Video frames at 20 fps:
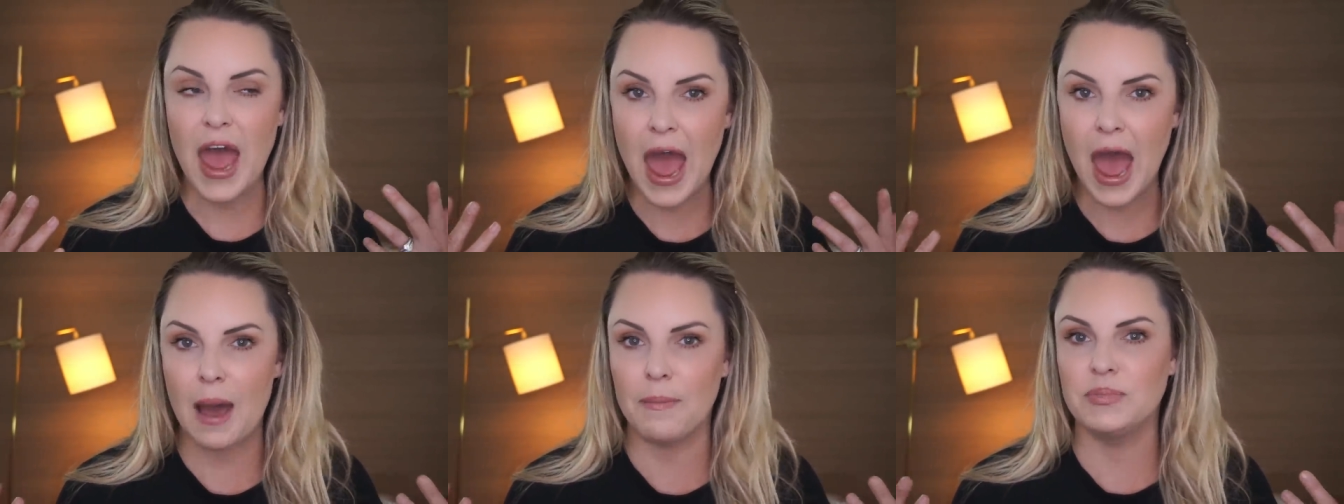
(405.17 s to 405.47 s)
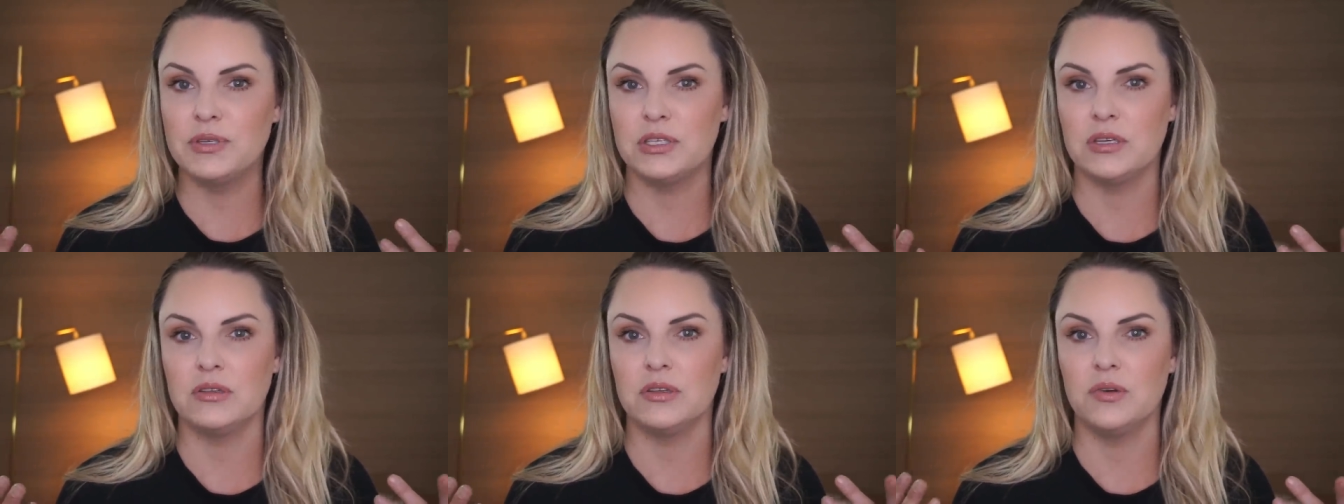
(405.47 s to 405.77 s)

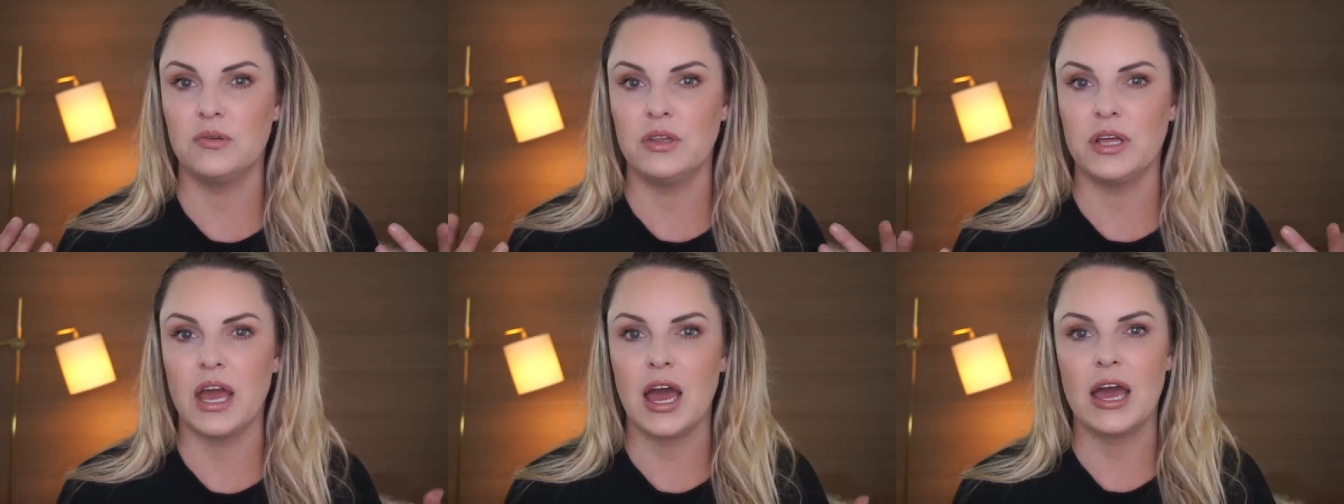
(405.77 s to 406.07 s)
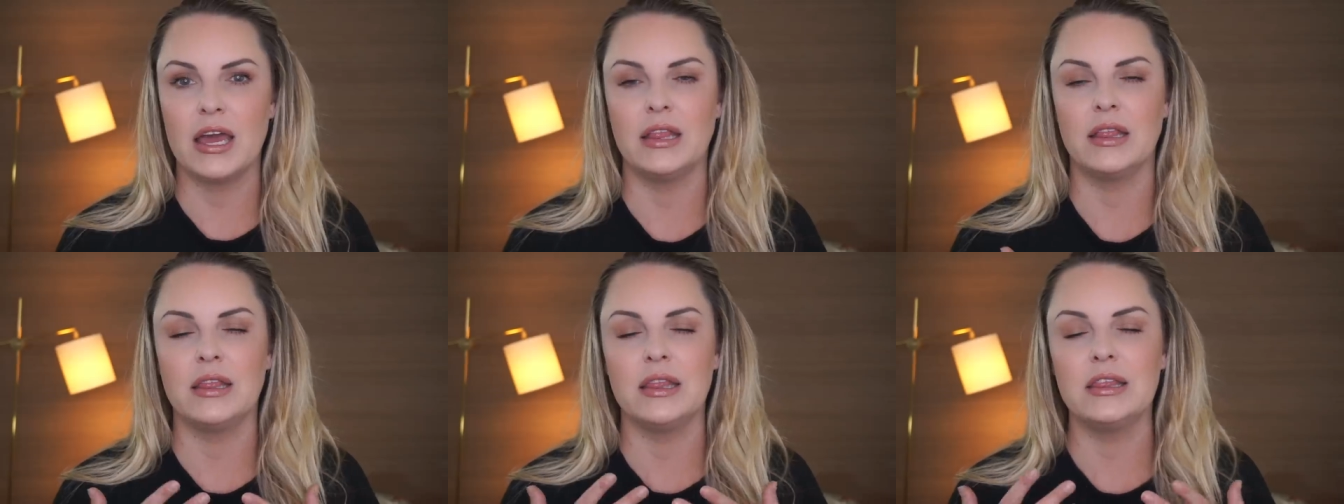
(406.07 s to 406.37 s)
absolutely
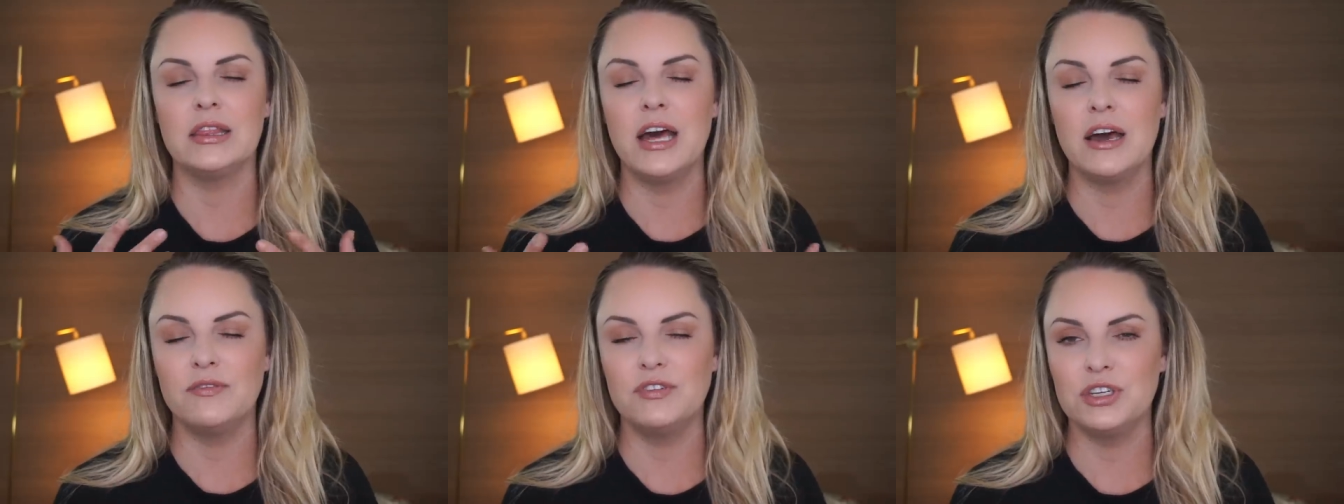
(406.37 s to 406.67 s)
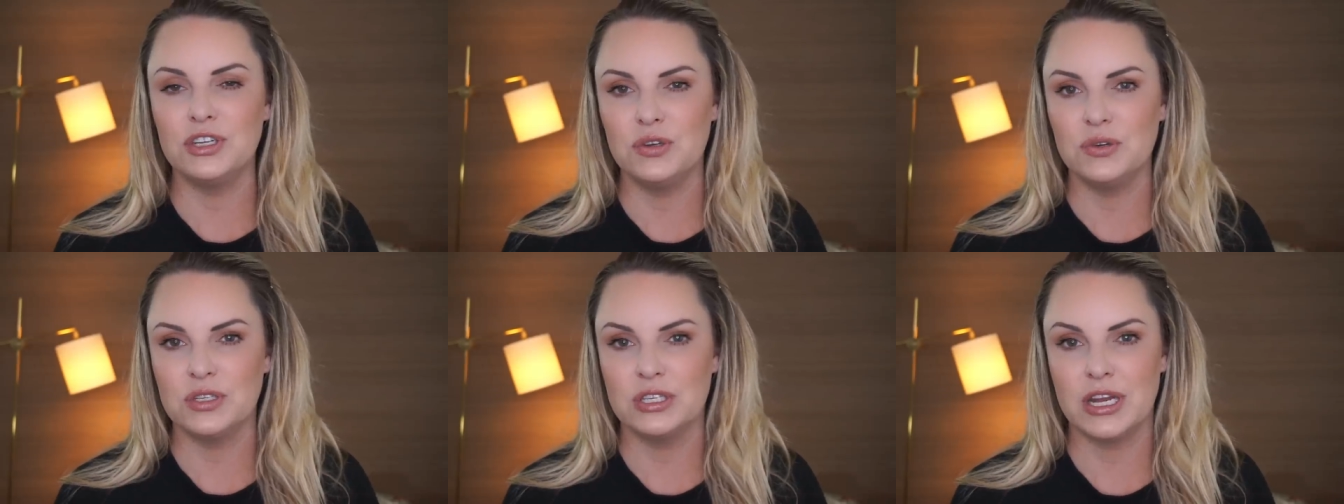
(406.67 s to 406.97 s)
i love
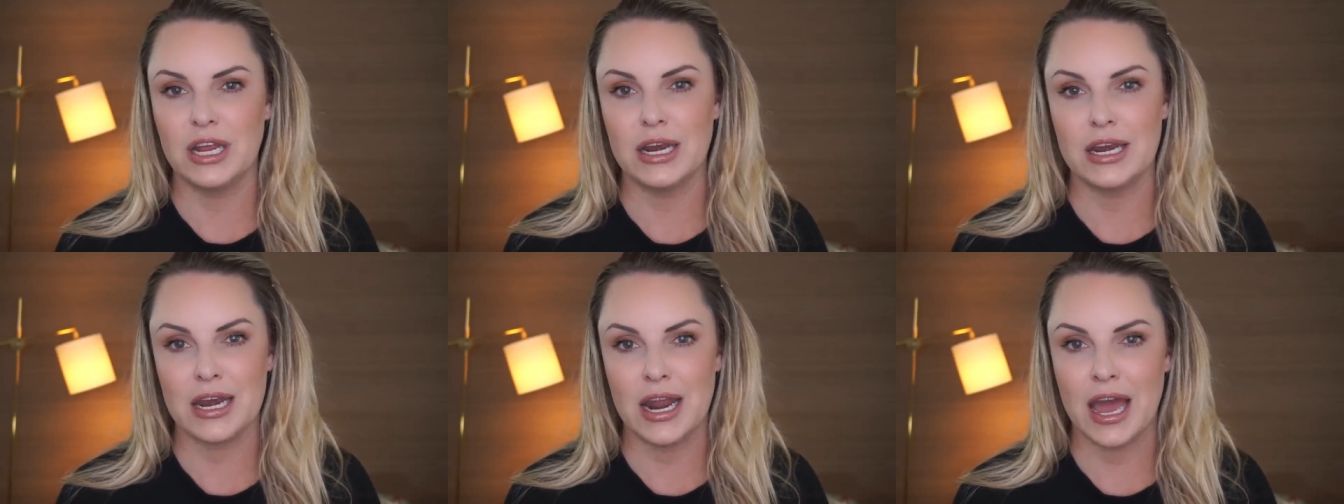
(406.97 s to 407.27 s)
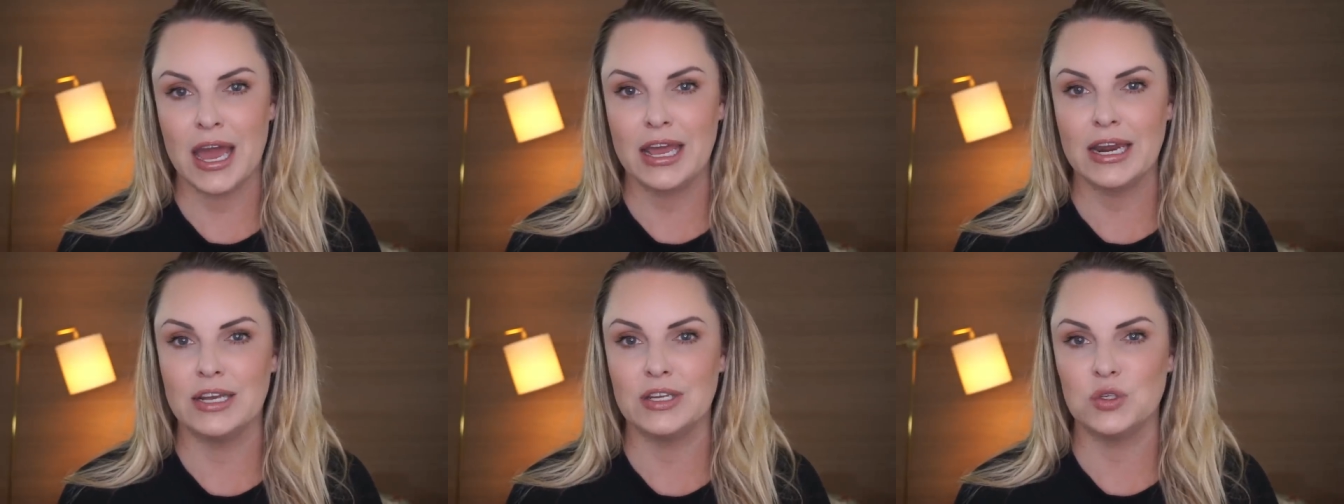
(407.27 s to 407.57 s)
to use it at
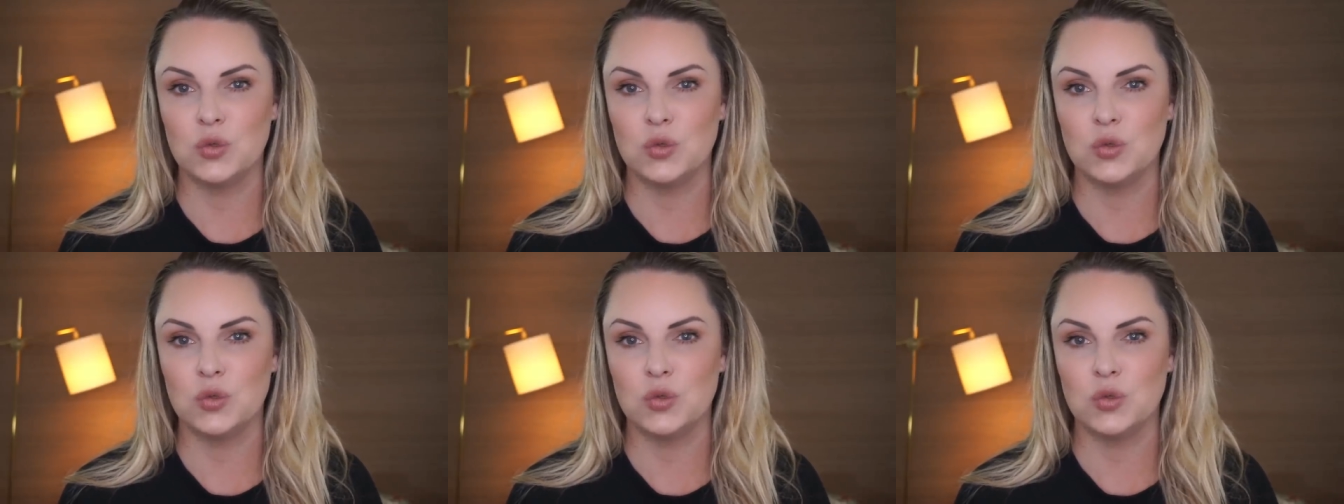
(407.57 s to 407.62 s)
night